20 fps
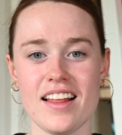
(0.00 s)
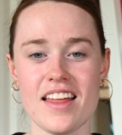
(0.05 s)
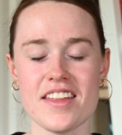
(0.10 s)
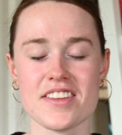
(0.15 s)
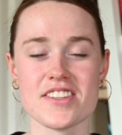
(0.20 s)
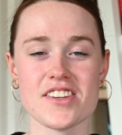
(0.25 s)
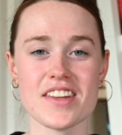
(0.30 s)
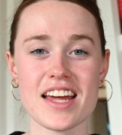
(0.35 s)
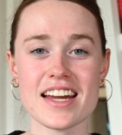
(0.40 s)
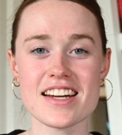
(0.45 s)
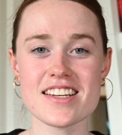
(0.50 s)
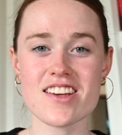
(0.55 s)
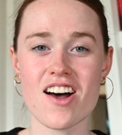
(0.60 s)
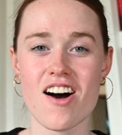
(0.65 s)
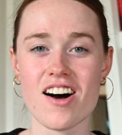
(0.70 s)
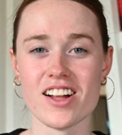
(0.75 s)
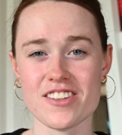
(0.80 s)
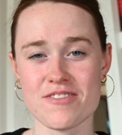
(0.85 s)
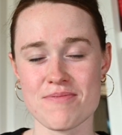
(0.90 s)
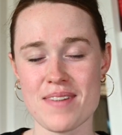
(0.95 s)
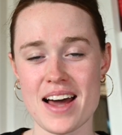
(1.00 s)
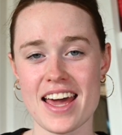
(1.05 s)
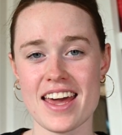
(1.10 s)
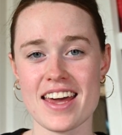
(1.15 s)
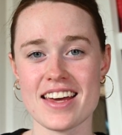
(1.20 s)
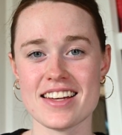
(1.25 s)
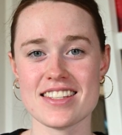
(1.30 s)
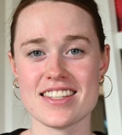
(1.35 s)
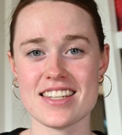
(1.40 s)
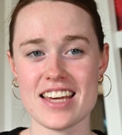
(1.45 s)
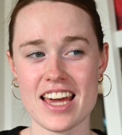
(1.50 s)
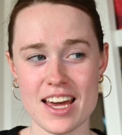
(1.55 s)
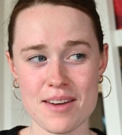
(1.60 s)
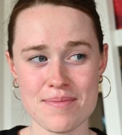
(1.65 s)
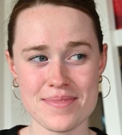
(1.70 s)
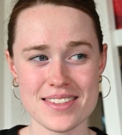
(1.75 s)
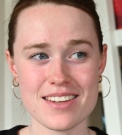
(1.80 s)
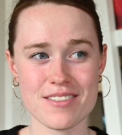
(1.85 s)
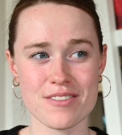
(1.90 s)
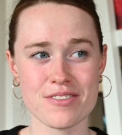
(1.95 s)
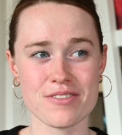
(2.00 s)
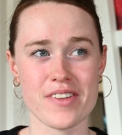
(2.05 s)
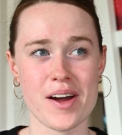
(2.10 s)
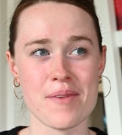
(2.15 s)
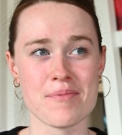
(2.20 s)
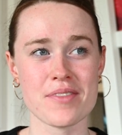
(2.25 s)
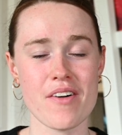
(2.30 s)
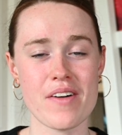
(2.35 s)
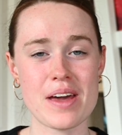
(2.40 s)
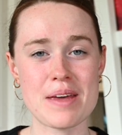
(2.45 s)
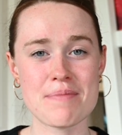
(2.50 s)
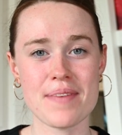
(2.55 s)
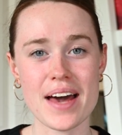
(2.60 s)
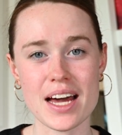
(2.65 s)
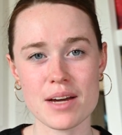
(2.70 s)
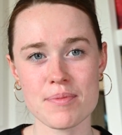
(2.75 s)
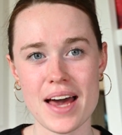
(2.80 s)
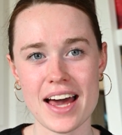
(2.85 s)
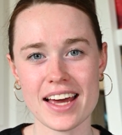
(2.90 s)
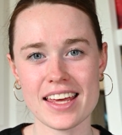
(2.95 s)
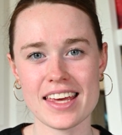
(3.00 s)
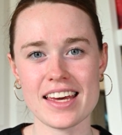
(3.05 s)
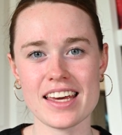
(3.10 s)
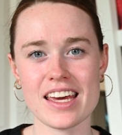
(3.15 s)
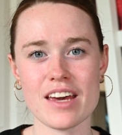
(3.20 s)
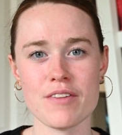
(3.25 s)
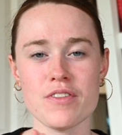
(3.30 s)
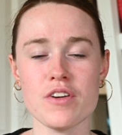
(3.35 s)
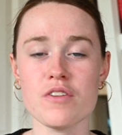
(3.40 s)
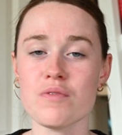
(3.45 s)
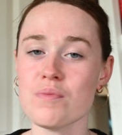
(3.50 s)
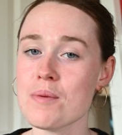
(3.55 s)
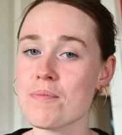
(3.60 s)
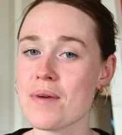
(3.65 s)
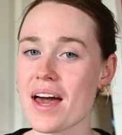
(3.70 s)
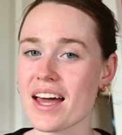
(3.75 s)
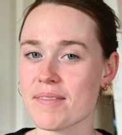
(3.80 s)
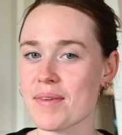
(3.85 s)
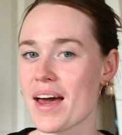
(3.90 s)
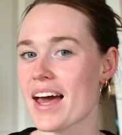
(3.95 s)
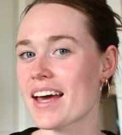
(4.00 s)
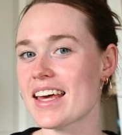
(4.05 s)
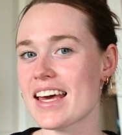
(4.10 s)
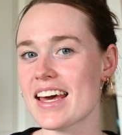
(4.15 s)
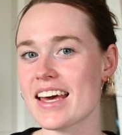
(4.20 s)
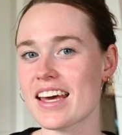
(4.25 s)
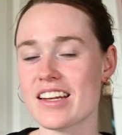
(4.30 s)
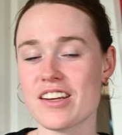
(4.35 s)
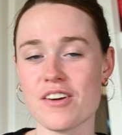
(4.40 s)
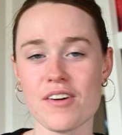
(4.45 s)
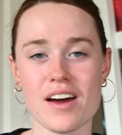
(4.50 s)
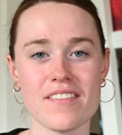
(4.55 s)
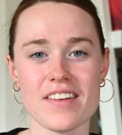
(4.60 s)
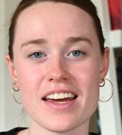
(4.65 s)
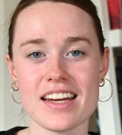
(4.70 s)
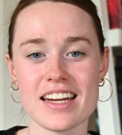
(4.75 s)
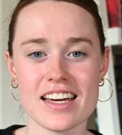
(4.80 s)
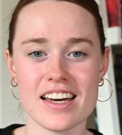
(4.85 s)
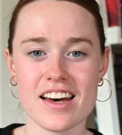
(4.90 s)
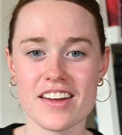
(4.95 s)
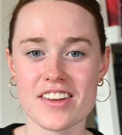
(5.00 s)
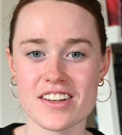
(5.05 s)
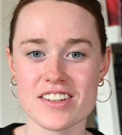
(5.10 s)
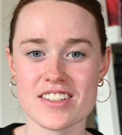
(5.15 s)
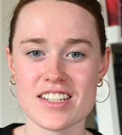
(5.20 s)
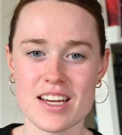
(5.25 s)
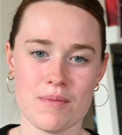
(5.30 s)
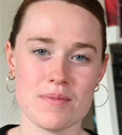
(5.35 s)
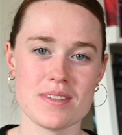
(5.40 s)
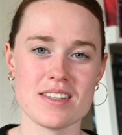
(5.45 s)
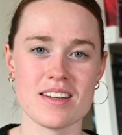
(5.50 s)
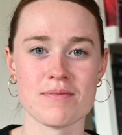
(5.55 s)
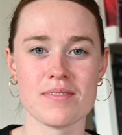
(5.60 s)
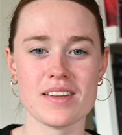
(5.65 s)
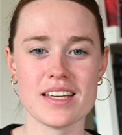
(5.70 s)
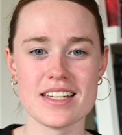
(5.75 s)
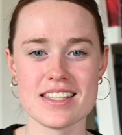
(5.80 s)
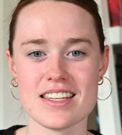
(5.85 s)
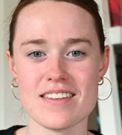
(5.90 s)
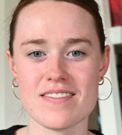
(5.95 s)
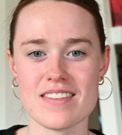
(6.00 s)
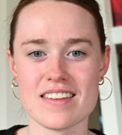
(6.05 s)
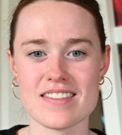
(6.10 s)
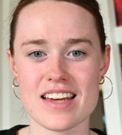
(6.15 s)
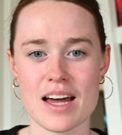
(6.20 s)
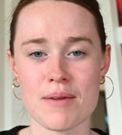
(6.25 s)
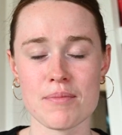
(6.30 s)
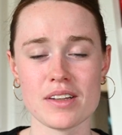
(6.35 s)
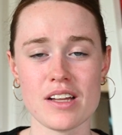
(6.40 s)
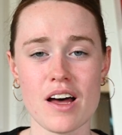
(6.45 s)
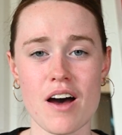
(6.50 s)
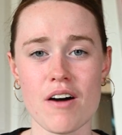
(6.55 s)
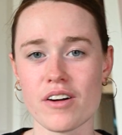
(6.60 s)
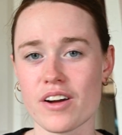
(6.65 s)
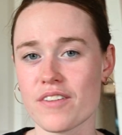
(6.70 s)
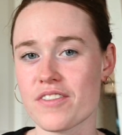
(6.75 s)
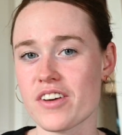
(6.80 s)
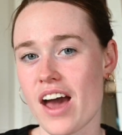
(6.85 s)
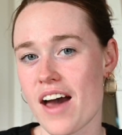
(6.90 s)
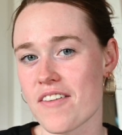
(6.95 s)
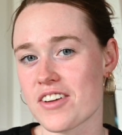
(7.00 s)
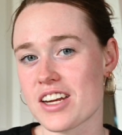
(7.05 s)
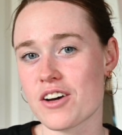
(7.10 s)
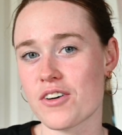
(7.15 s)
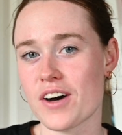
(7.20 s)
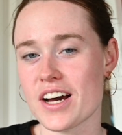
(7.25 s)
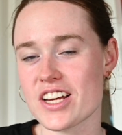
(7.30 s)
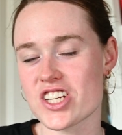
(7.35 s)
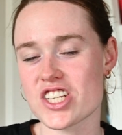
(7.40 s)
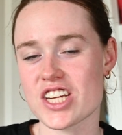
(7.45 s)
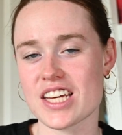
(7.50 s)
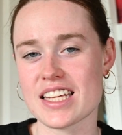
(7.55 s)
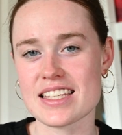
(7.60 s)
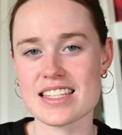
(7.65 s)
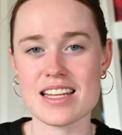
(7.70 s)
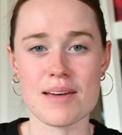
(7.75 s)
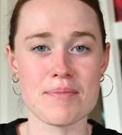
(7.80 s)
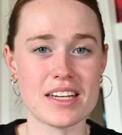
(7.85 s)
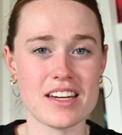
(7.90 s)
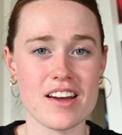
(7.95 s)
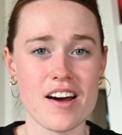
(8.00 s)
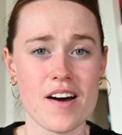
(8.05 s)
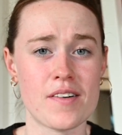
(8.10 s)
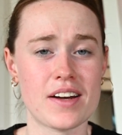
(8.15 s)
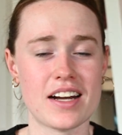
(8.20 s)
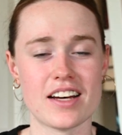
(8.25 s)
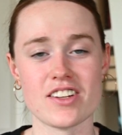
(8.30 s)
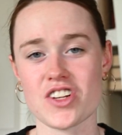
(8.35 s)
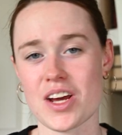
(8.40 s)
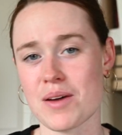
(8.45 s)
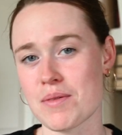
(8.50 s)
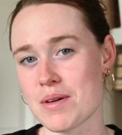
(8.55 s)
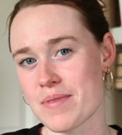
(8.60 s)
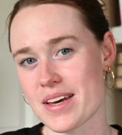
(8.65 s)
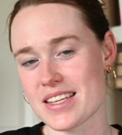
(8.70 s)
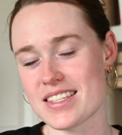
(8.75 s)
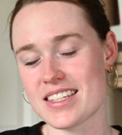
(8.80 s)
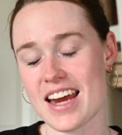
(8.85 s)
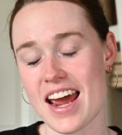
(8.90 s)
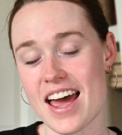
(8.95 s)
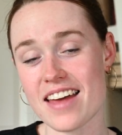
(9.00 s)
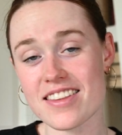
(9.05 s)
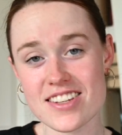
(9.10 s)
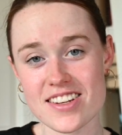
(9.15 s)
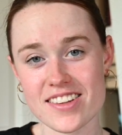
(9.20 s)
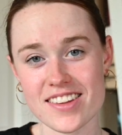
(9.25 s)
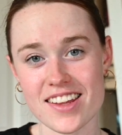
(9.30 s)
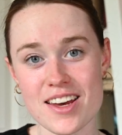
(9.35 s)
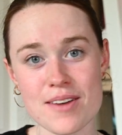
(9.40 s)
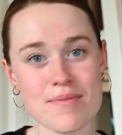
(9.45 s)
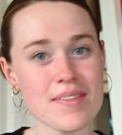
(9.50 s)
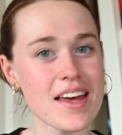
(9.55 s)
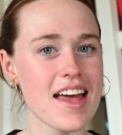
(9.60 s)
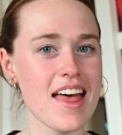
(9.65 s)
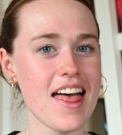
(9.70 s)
So that is all of my tips from going backpacking. If you've been backpacking and you have any other tips, then please leave them down below, or if you have any questions, let me know and I'll try my best to answer them,